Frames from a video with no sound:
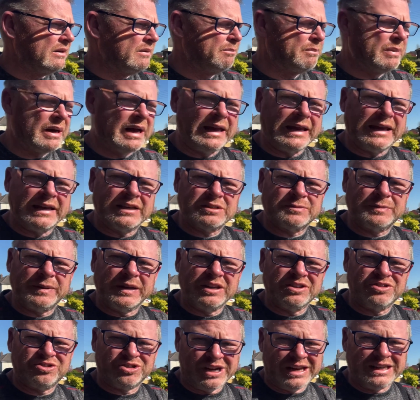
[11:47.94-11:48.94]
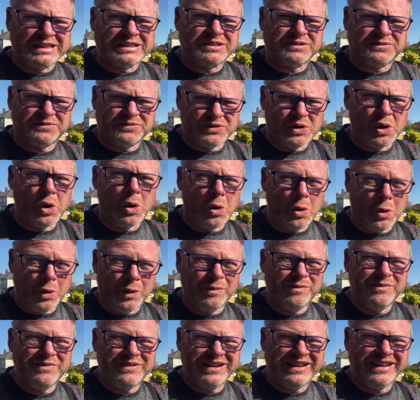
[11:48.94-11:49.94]
bike has been
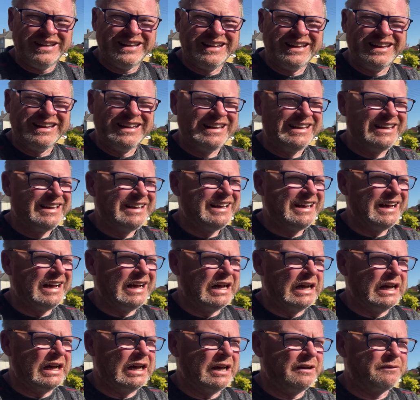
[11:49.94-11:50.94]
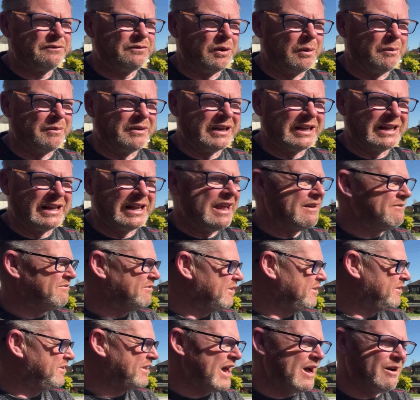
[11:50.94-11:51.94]
transformed from the
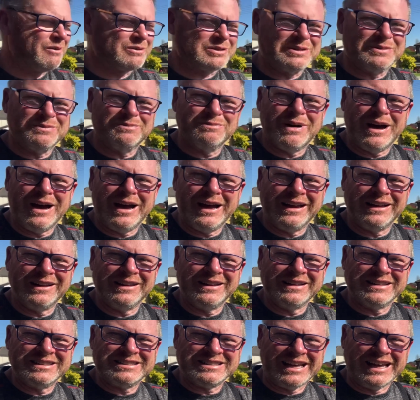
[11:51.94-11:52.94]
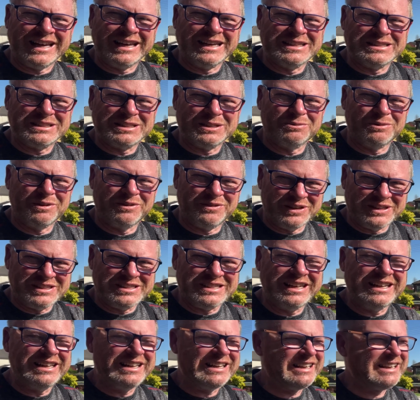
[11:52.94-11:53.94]
11,000 mile tyres that were
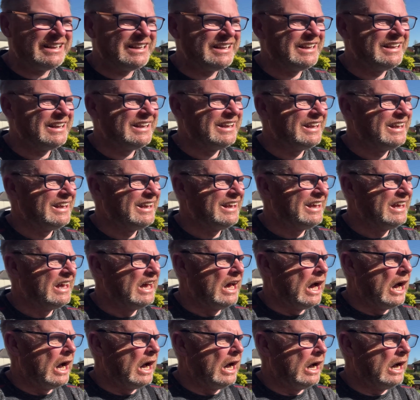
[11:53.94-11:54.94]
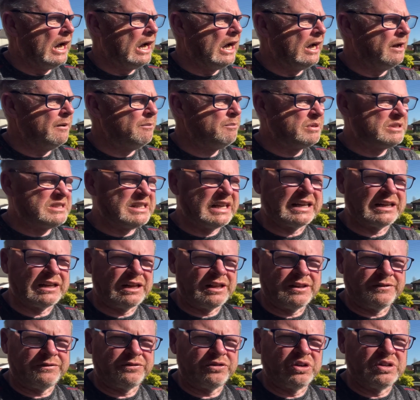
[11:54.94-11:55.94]
fitted,
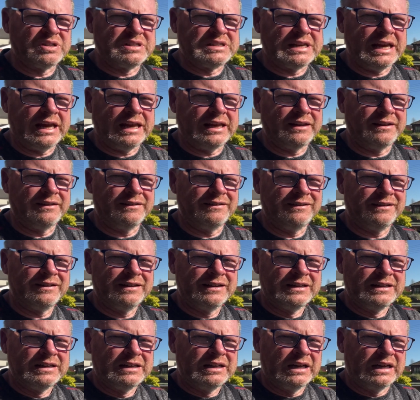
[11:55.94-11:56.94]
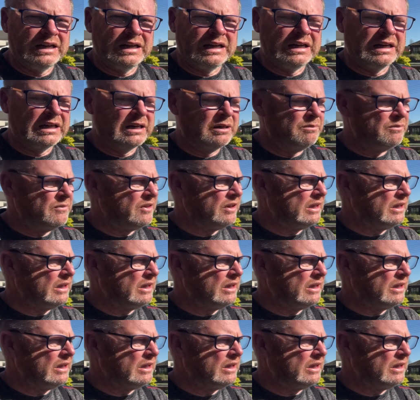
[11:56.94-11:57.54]
particularly the front end. As